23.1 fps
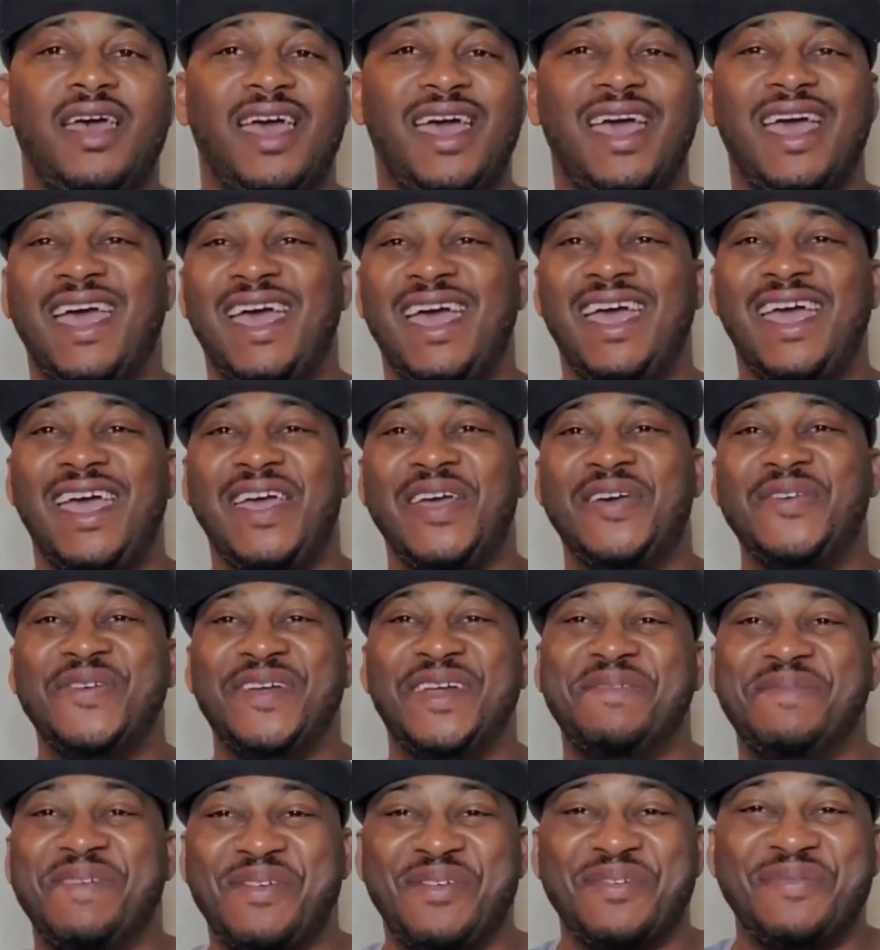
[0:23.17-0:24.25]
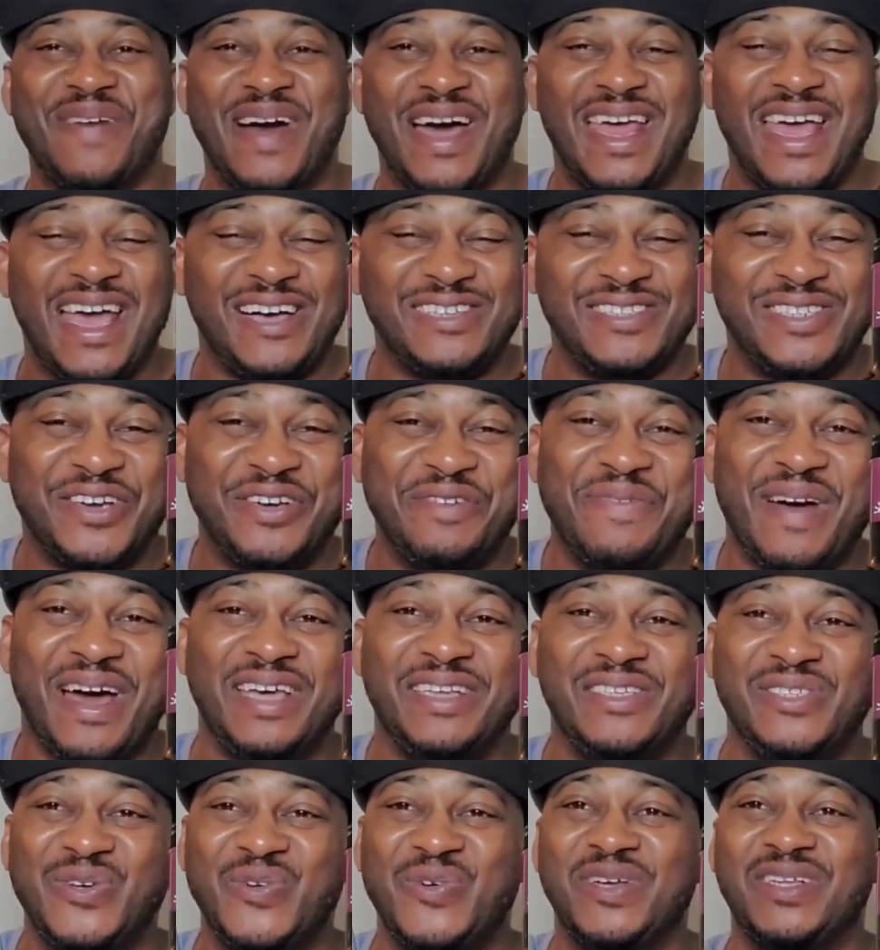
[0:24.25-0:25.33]
Hey, what up, everybody? How's
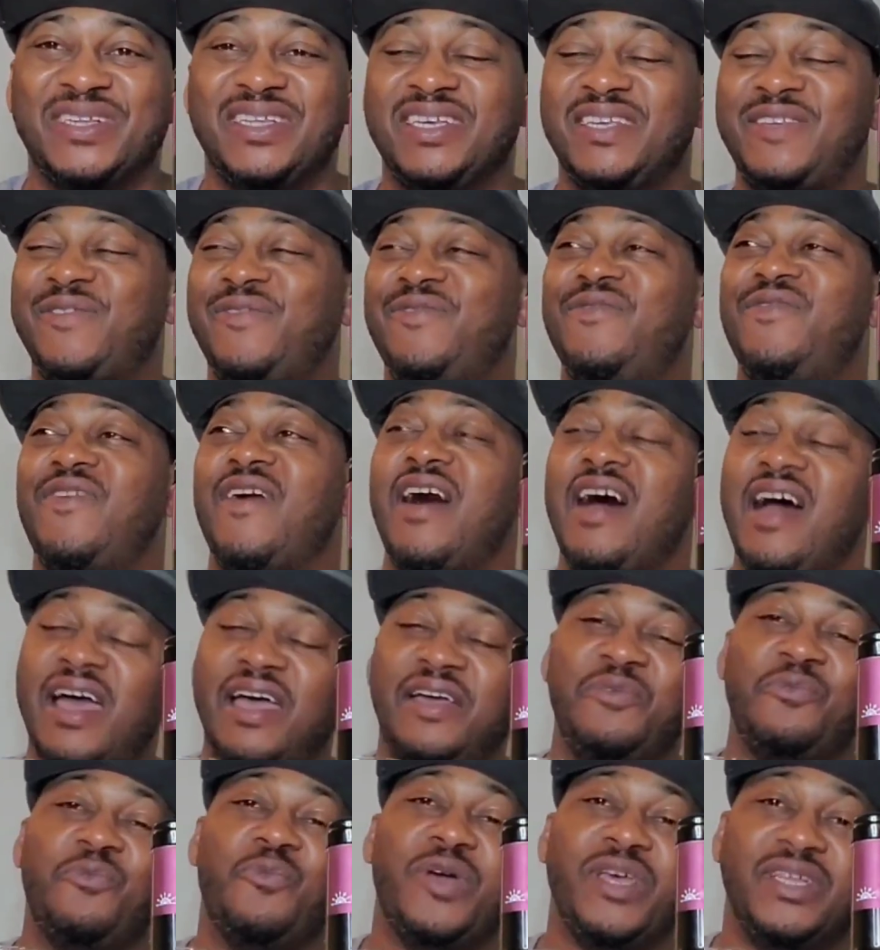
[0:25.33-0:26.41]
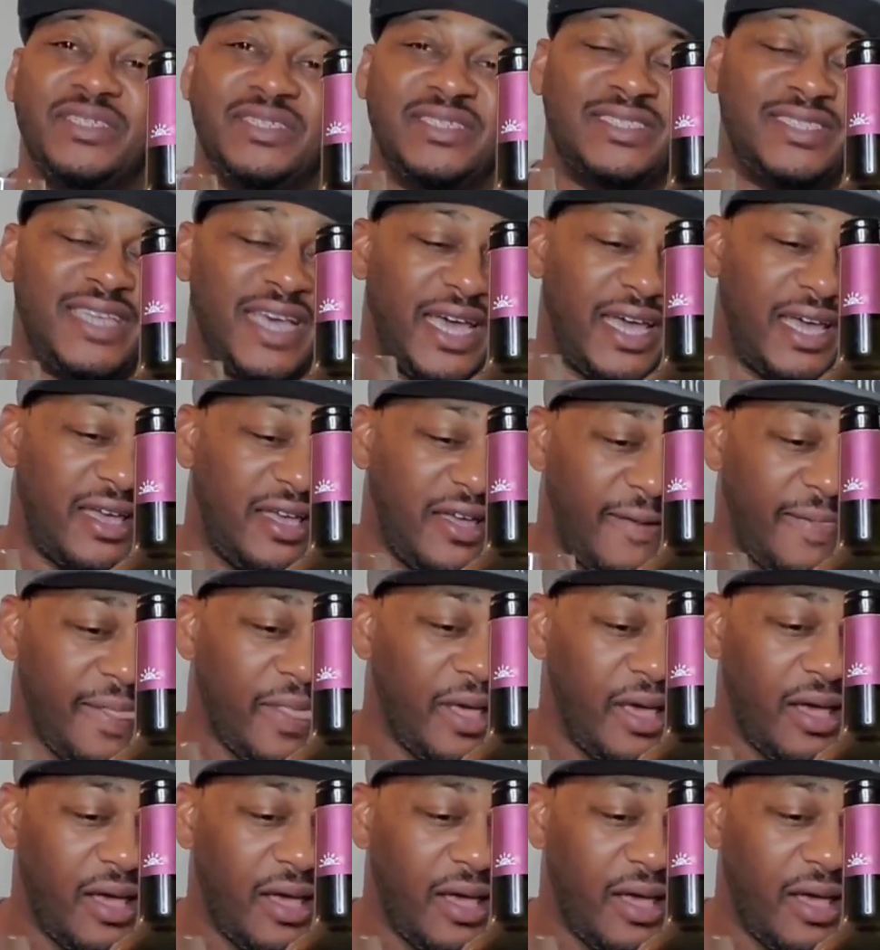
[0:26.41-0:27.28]
everybody doing this fine Wednesday?